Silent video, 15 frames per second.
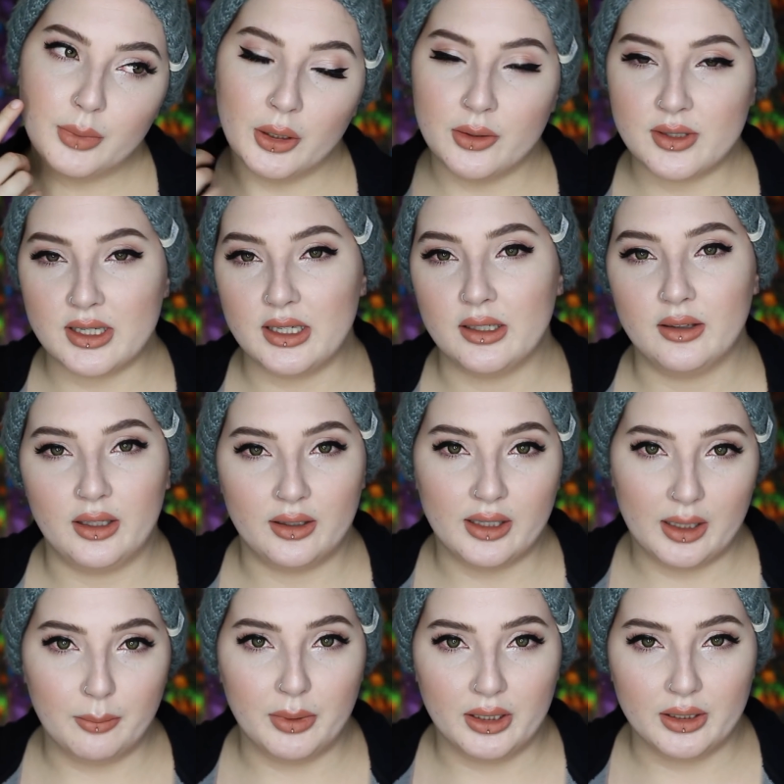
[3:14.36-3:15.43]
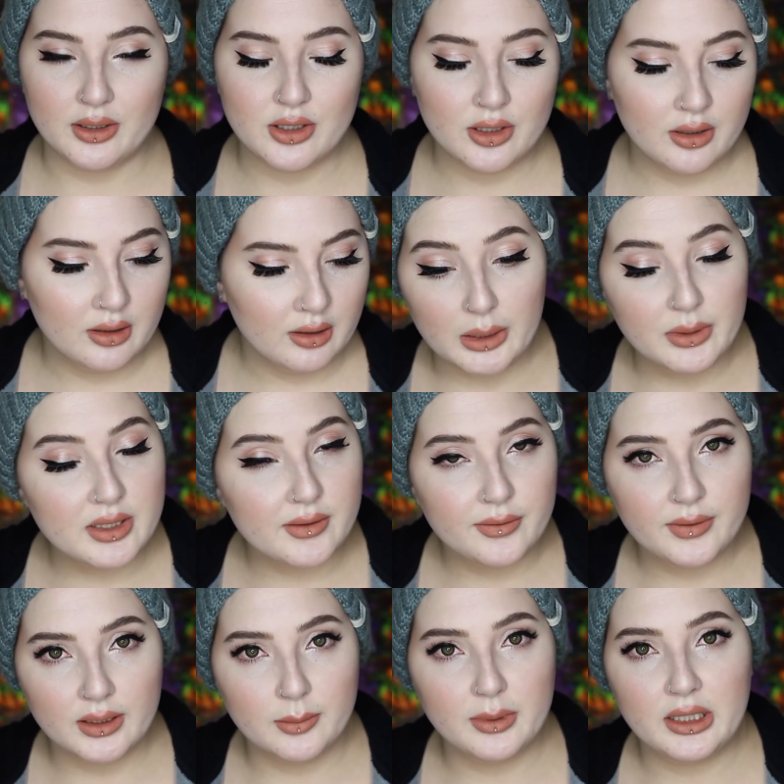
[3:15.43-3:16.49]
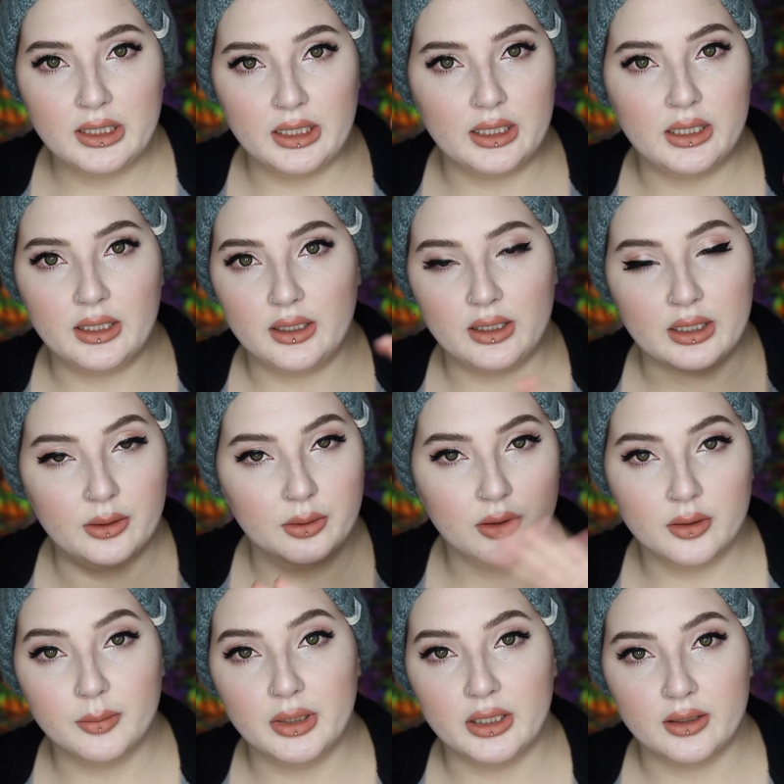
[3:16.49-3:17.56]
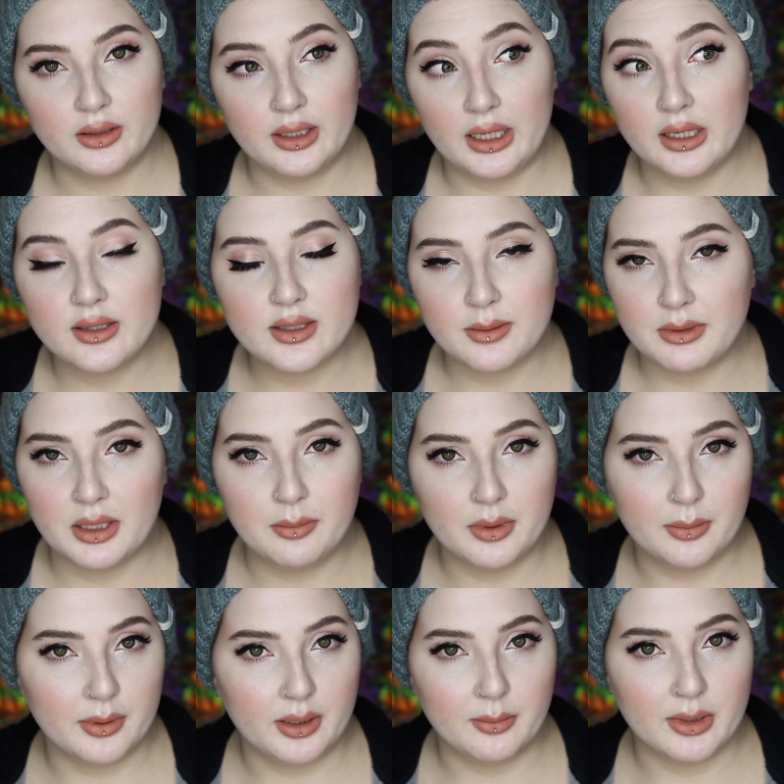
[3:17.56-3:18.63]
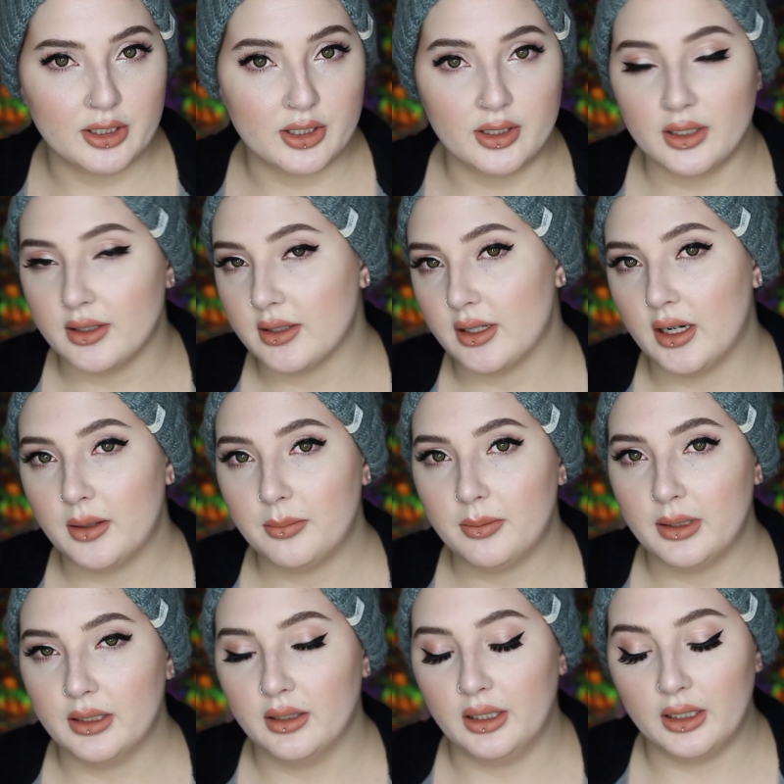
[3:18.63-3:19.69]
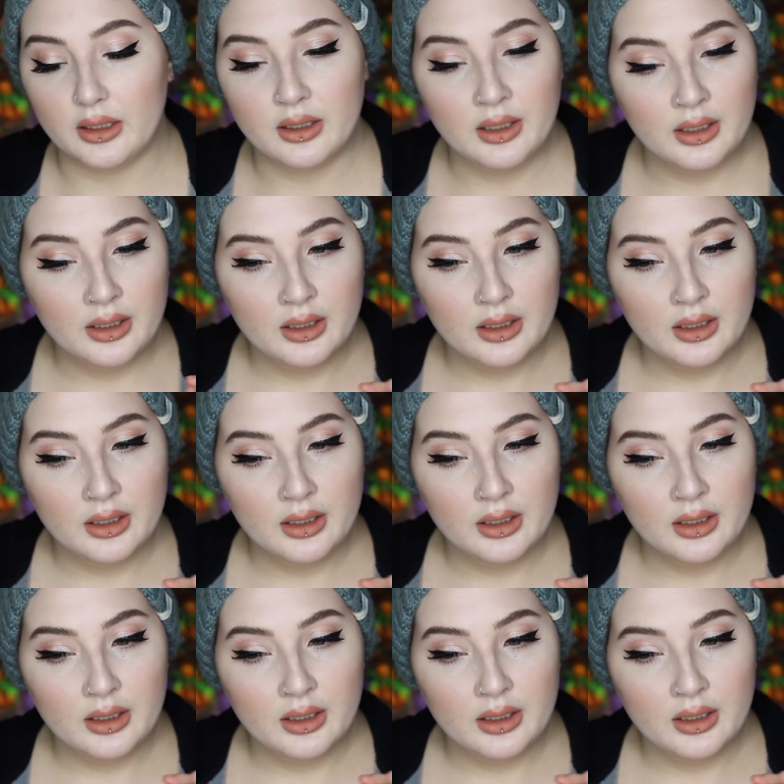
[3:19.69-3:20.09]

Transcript: posing like that bitch. I was filming and editing that whole month and September pretty much nonstop and like